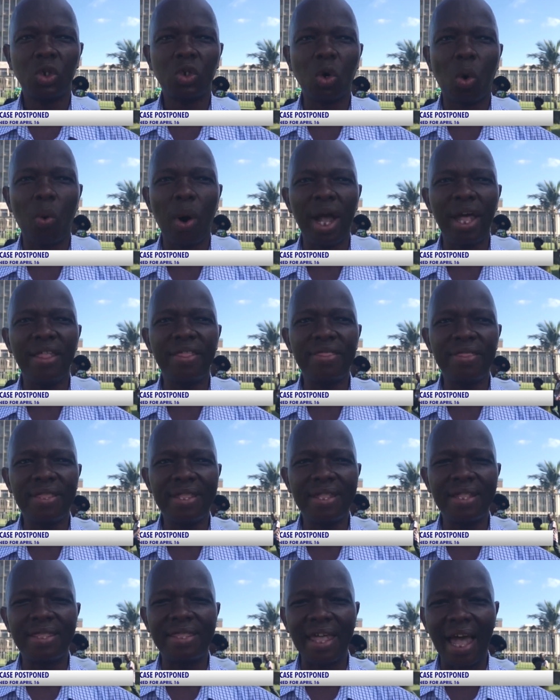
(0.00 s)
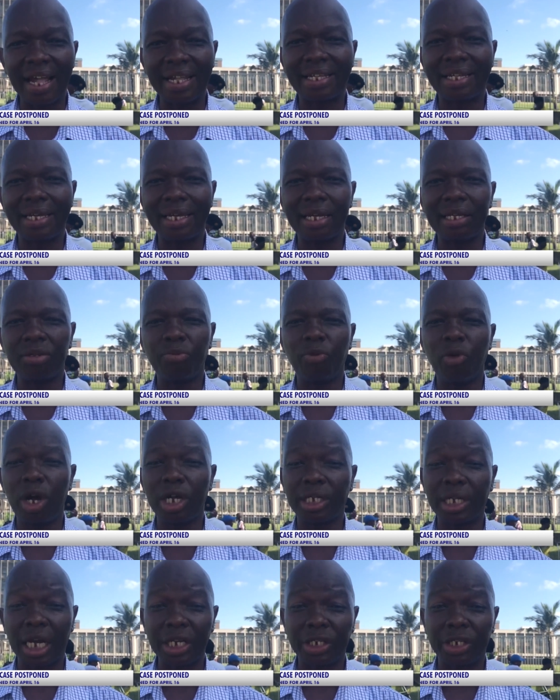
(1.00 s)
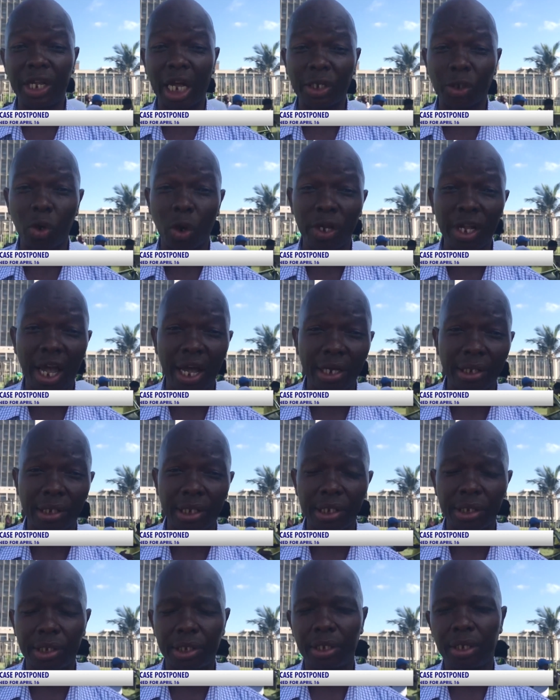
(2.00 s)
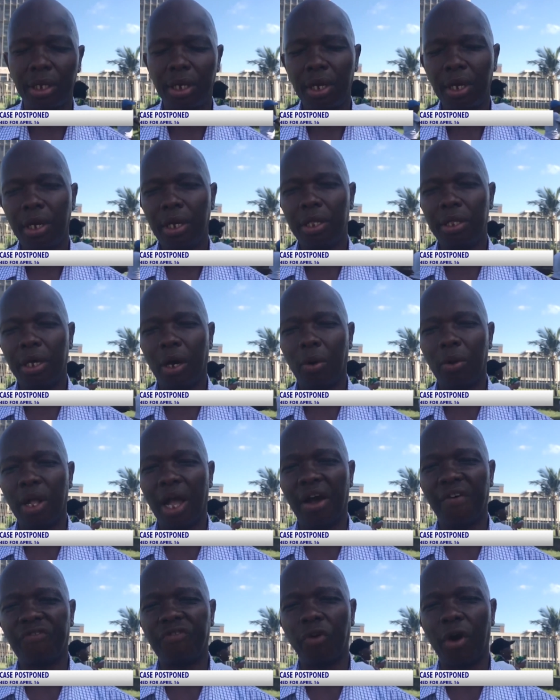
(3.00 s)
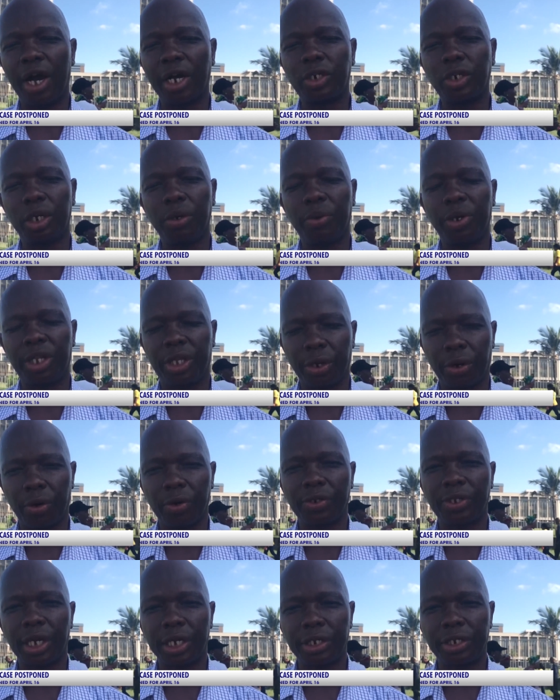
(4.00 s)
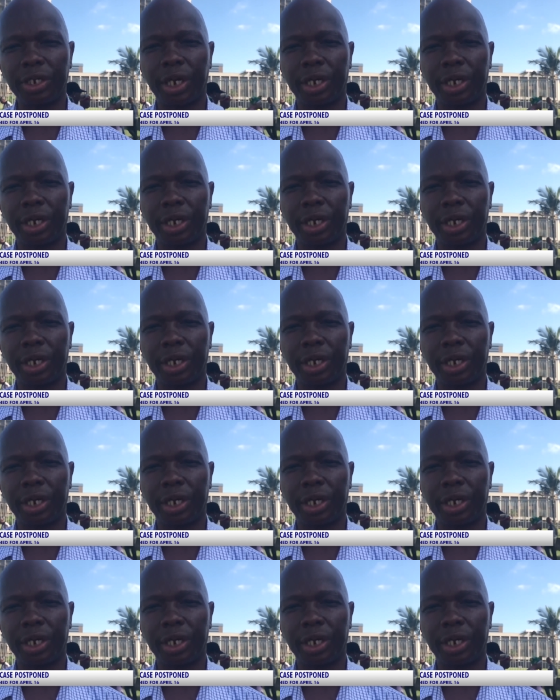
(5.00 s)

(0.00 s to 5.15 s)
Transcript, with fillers: So where such does not exist, they will have to actually withdraw such